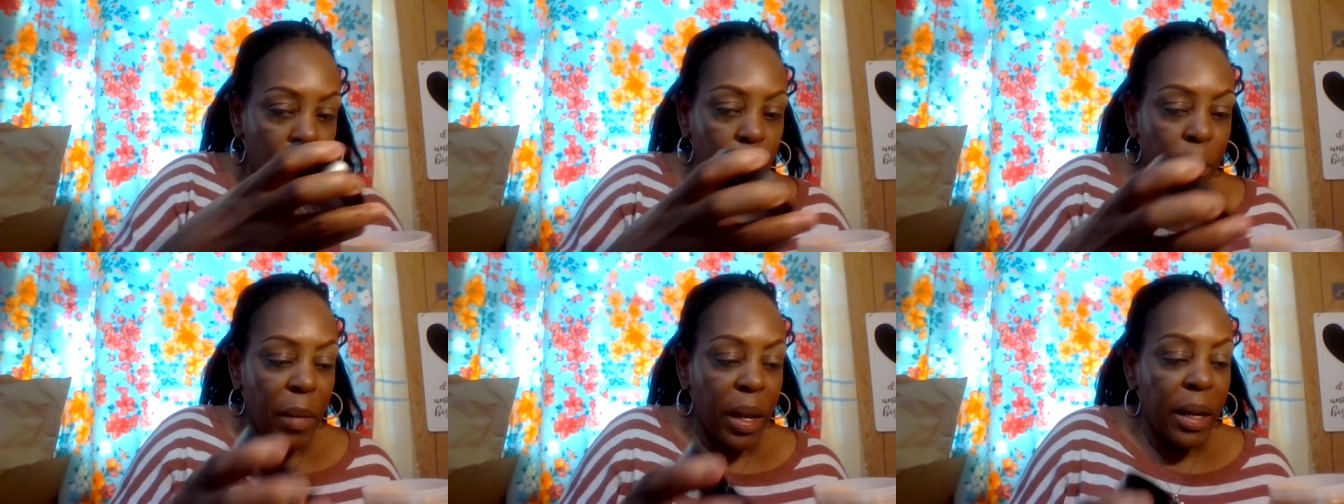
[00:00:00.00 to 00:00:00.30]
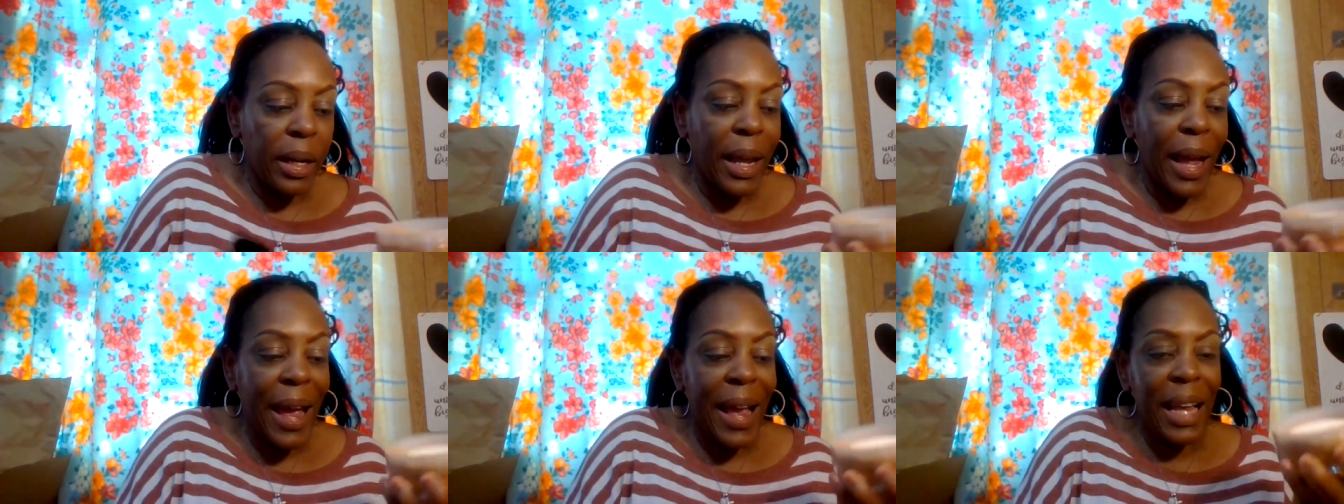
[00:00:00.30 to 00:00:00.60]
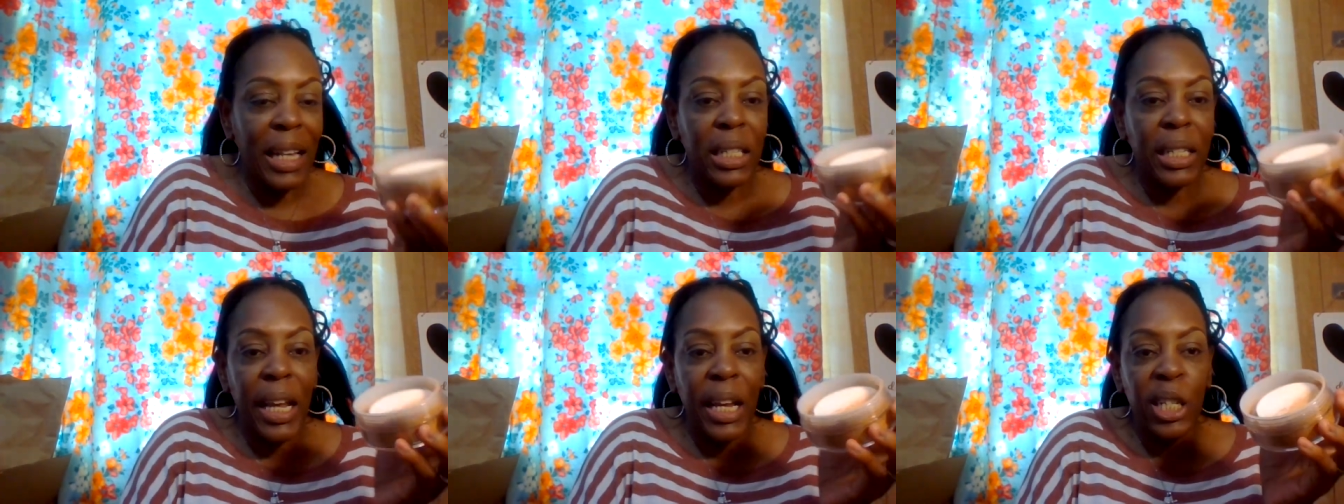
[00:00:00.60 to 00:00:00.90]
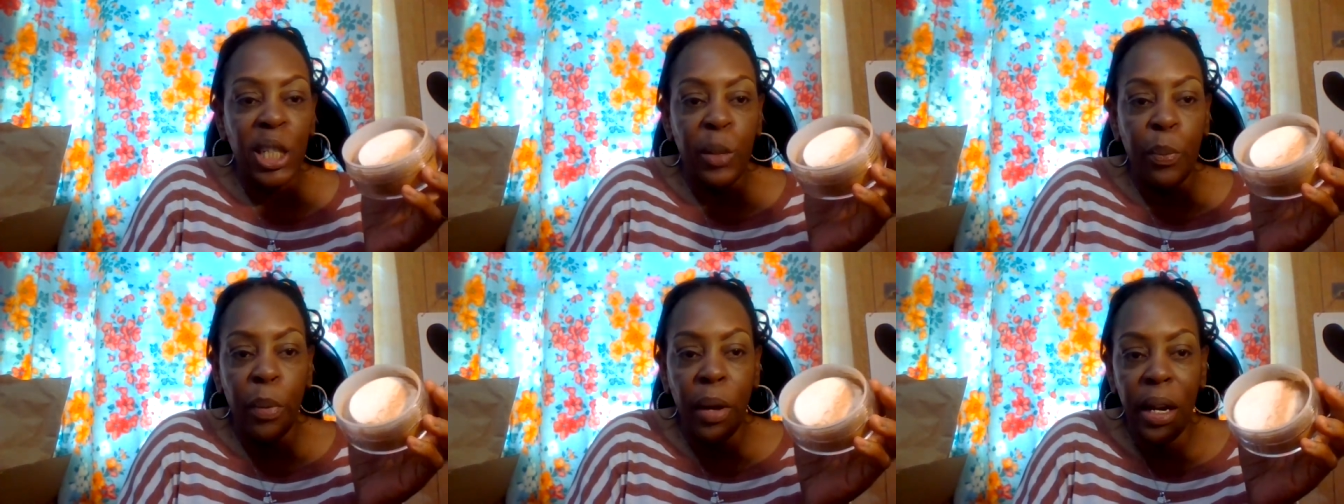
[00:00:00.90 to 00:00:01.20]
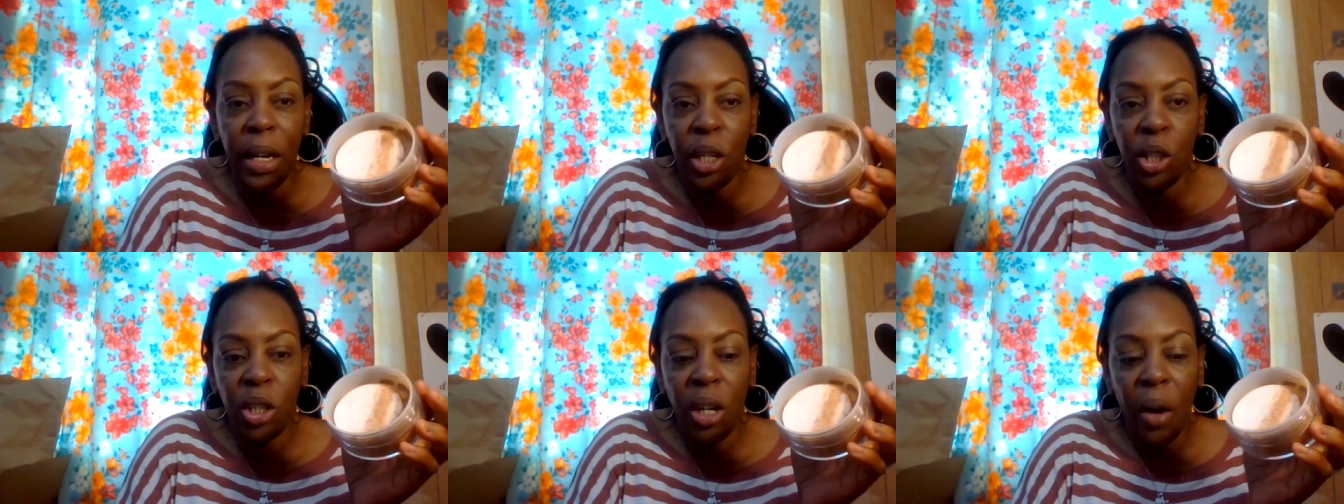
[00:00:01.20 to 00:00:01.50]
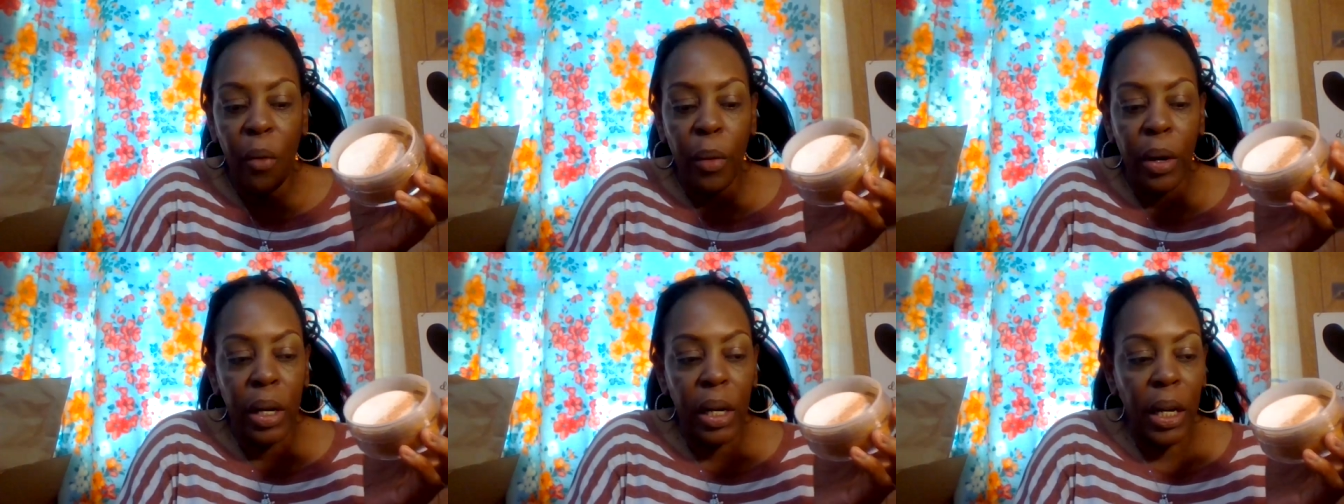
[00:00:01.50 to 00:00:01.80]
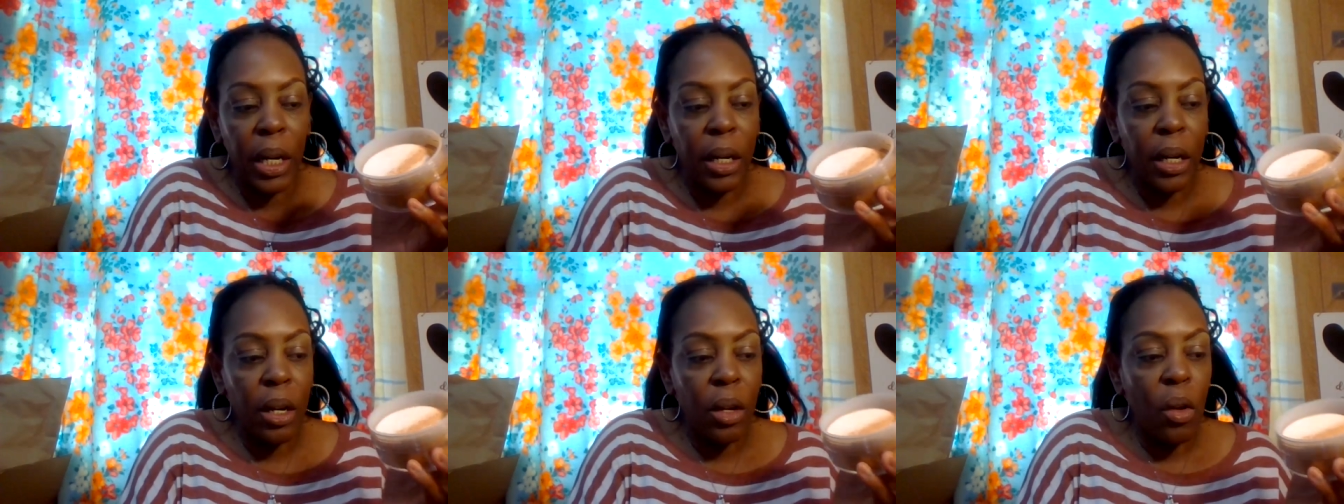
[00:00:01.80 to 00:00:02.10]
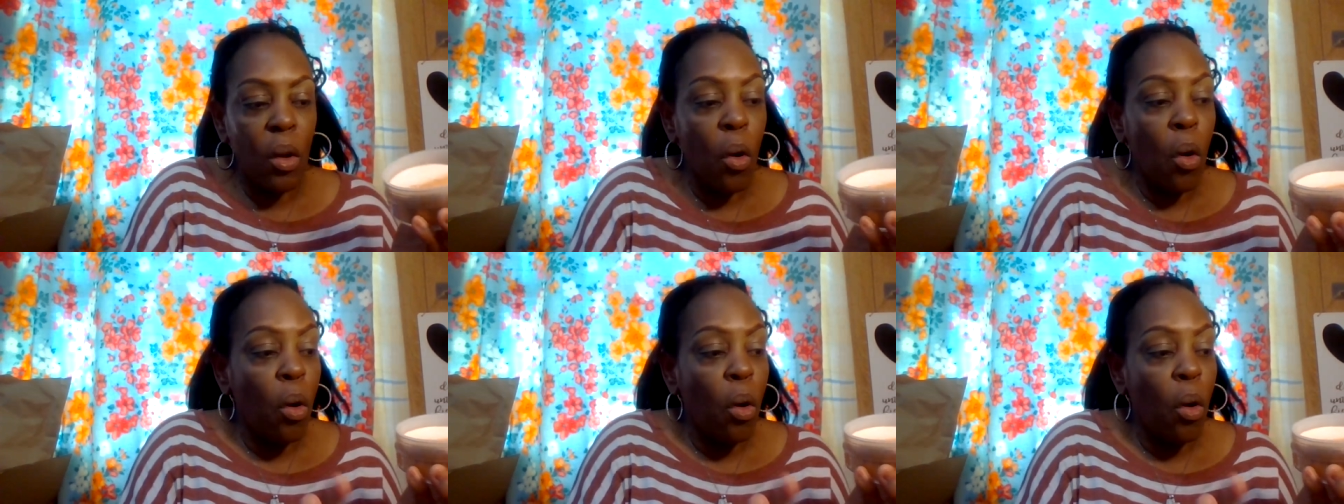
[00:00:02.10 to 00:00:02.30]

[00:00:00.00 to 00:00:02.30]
and it has a sponge already in it